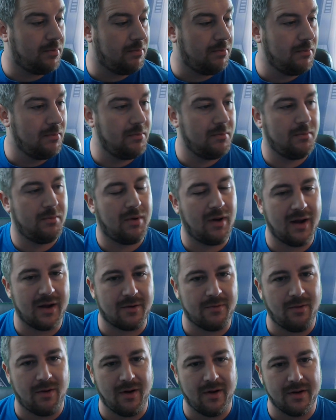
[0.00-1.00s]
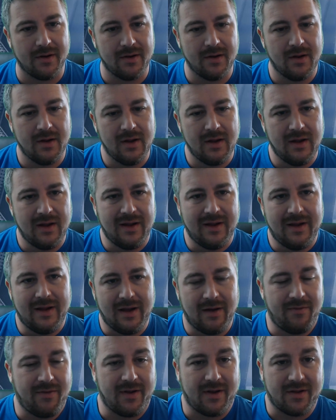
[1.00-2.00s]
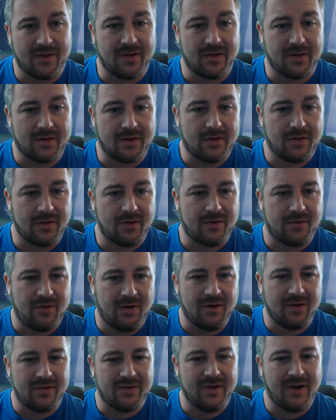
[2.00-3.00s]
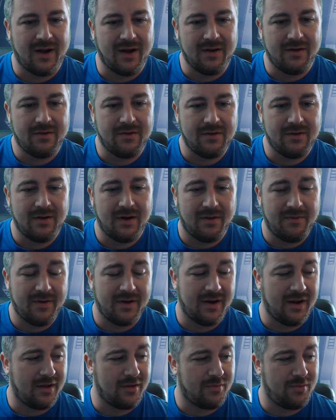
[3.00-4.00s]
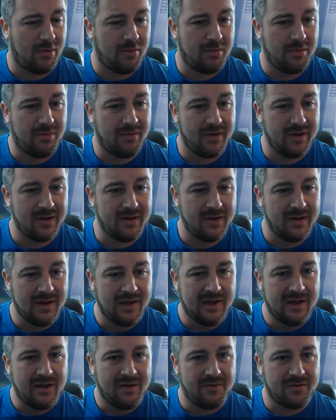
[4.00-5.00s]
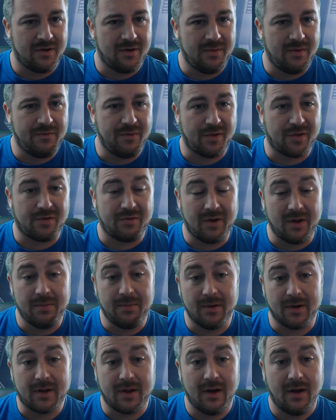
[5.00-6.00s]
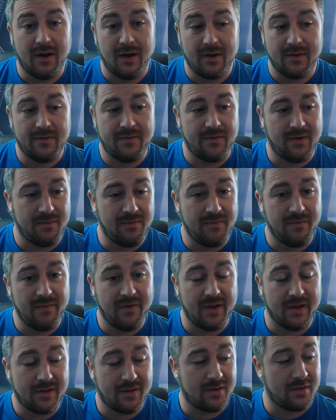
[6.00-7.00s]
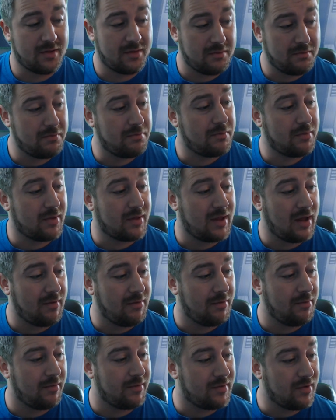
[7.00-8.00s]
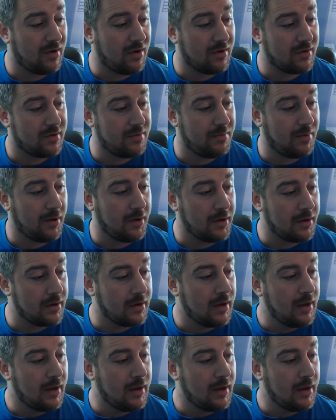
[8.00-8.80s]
Black One, I think it's a strong title. I think that's probably going to be the sleeper card from this set that we've talked about.